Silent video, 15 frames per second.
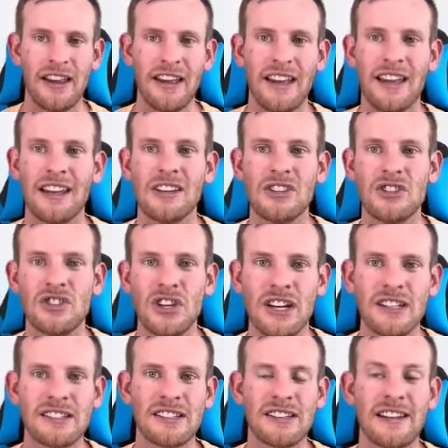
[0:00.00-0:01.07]
It
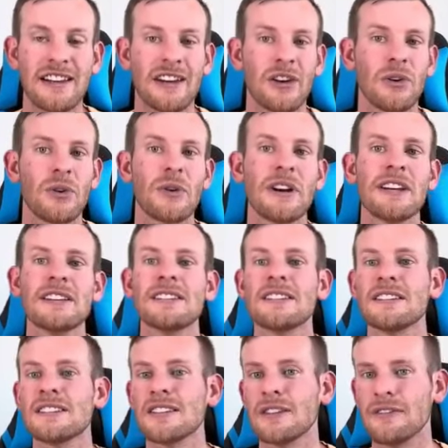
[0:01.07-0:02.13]
just increases the